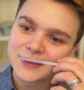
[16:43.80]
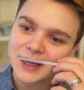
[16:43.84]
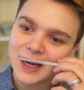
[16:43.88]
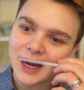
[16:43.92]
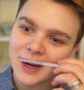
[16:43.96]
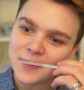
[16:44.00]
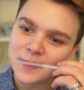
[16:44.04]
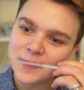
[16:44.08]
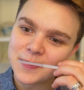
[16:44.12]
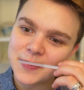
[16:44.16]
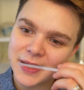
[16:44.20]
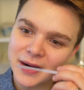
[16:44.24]

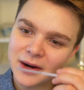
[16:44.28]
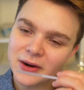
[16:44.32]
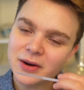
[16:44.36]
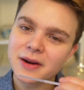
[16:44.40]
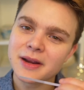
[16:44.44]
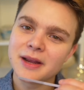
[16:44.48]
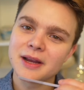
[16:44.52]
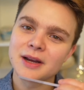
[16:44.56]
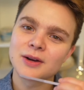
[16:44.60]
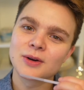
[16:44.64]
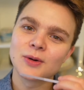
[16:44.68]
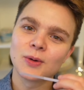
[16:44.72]
a
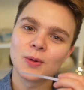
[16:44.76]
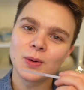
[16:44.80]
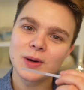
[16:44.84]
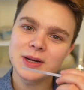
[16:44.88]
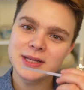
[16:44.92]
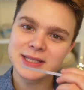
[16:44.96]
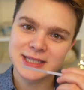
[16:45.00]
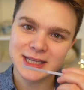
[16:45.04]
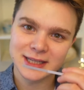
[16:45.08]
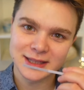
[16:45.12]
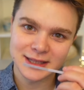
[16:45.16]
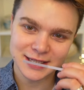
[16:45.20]
berry
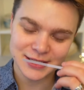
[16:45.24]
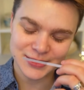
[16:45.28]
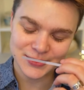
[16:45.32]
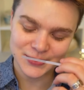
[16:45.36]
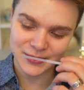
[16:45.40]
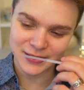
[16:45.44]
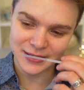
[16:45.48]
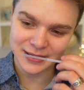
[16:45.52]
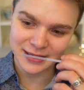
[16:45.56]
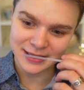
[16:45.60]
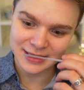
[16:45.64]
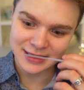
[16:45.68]
accord to this
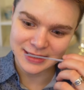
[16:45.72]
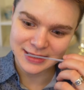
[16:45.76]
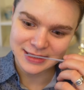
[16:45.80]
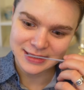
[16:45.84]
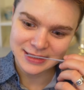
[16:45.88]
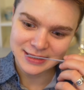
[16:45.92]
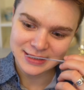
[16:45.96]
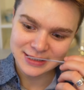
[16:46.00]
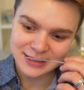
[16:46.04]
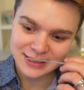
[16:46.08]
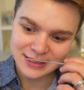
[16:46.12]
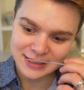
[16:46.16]
one,
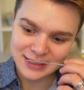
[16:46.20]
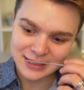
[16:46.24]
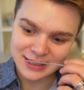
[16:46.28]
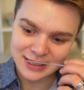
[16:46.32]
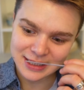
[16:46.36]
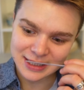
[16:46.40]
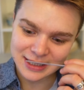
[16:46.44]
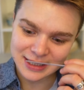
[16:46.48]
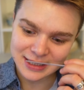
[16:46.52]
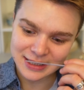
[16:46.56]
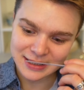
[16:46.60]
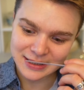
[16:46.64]

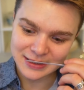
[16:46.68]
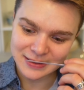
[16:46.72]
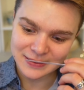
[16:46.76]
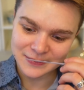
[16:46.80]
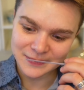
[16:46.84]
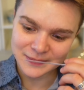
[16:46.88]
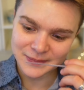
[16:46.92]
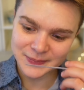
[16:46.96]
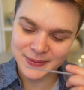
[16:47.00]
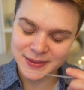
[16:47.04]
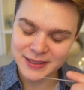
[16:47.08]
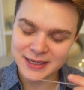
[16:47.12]

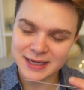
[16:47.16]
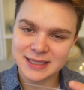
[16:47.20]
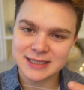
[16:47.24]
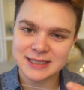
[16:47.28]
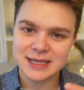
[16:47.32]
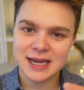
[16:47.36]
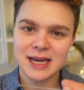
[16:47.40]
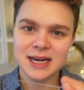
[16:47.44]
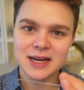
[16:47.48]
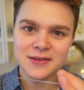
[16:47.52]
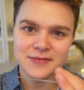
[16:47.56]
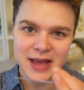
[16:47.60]
um, but it's
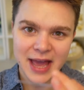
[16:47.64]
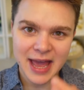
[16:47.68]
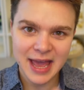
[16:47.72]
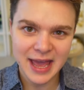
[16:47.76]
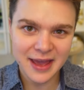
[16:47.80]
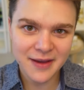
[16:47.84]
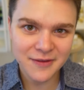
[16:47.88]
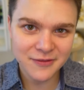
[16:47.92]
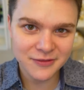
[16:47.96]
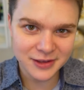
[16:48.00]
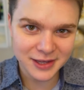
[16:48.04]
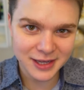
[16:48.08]
kind of
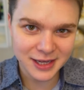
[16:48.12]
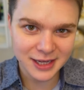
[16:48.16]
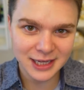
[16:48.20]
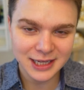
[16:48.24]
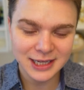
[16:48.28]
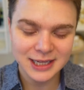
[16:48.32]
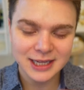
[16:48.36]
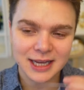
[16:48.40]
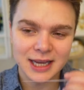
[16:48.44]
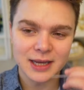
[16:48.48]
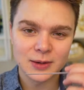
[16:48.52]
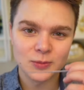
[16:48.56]
heavy
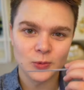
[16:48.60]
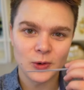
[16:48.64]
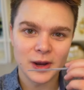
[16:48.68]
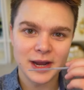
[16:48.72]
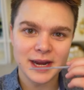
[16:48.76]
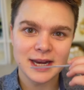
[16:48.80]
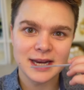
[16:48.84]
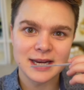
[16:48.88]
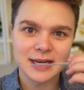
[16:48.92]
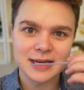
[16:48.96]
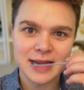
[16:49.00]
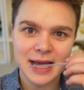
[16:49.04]
and
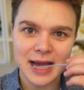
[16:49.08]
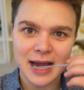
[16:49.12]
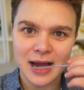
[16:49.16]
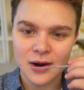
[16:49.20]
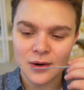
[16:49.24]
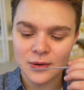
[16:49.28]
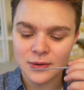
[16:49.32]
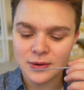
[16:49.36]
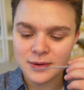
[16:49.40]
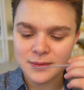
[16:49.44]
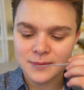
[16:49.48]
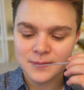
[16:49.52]
weighted
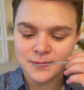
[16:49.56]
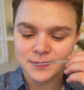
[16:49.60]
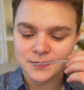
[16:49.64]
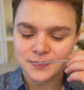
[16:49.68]
down.